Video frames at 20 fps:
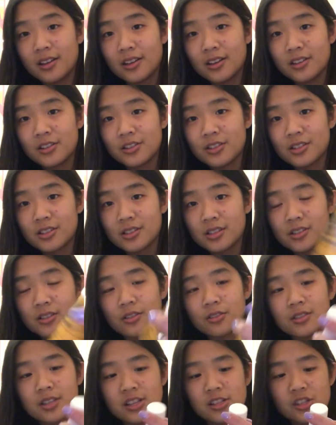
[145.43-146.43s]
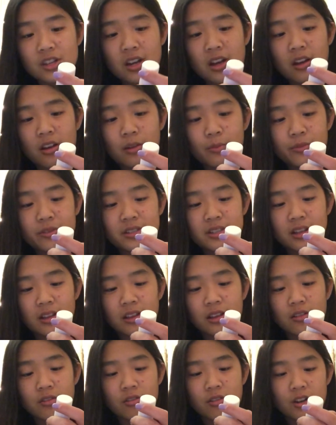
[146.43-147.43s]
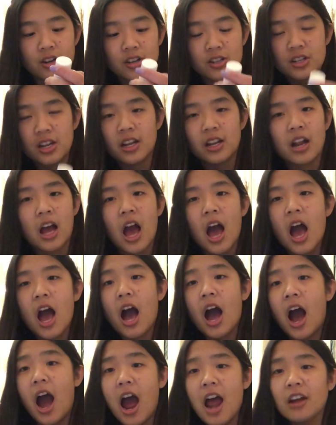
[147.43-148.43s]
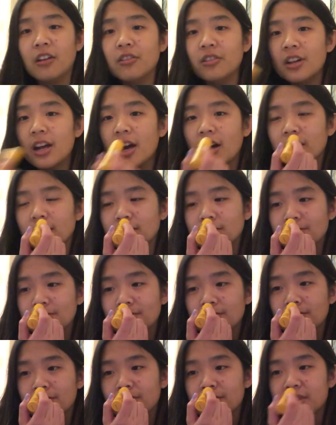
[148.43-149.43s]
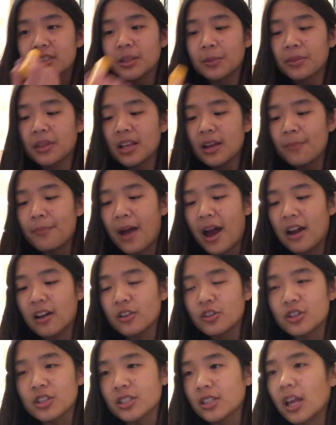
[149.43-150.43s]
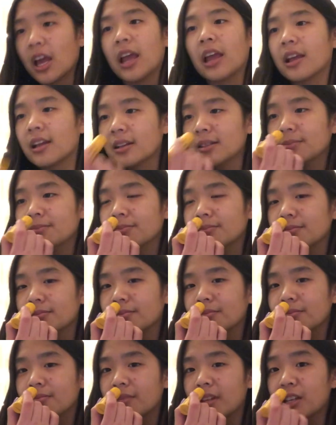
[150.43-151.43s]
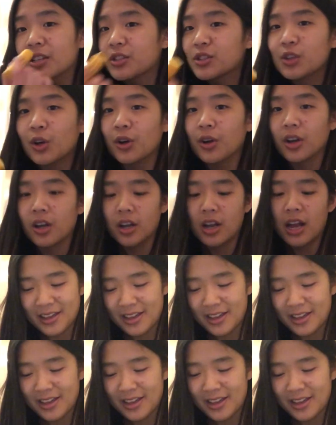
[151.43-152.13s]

It's just the Sol De Janeiro Brazilian Crush, and I don't know, something about it just is so good.